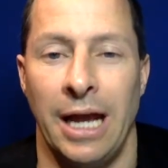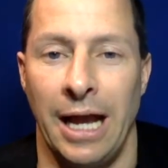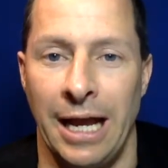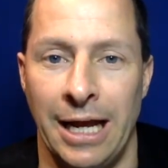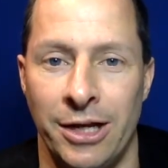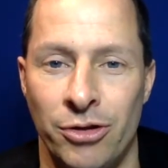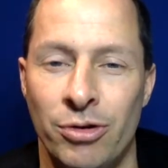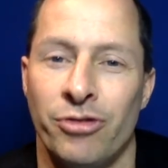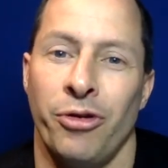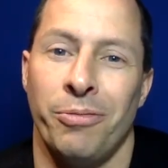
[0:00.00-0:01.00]
and you
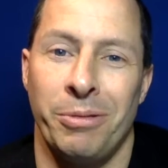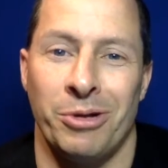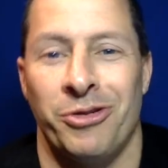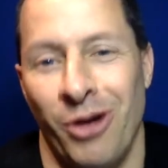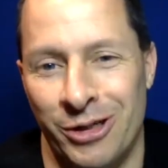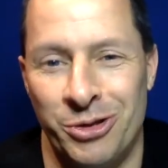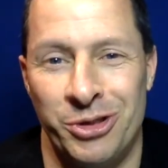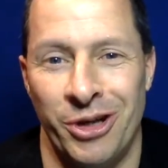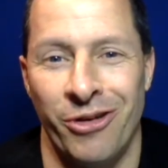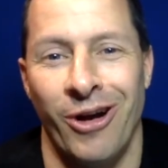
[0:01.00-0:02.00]
deserve to be able to talk to
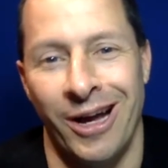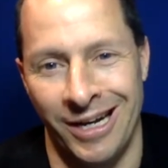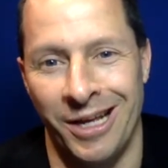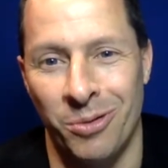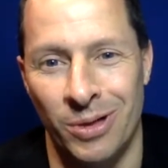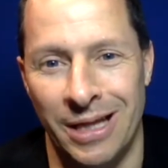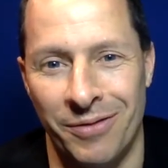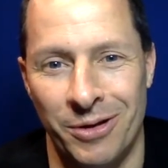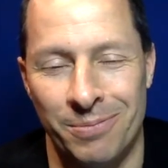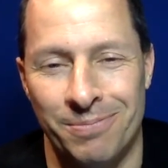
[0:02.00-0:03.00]
each other on an equal
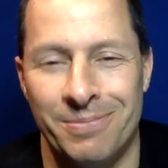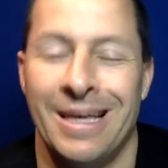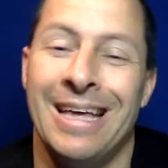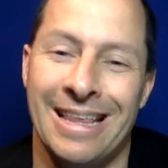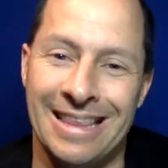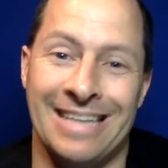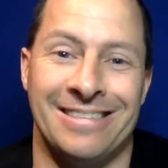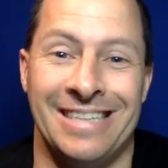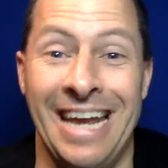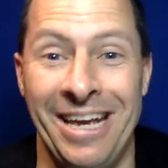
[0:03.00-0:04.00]
level. That's
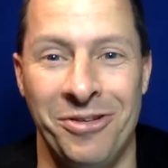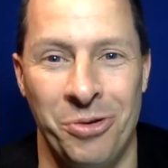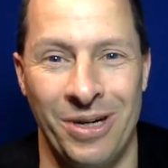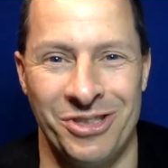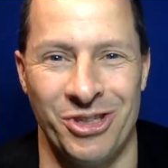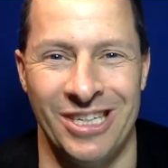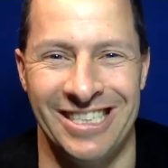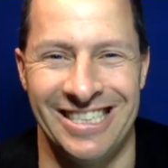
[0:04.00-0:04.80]
today's question.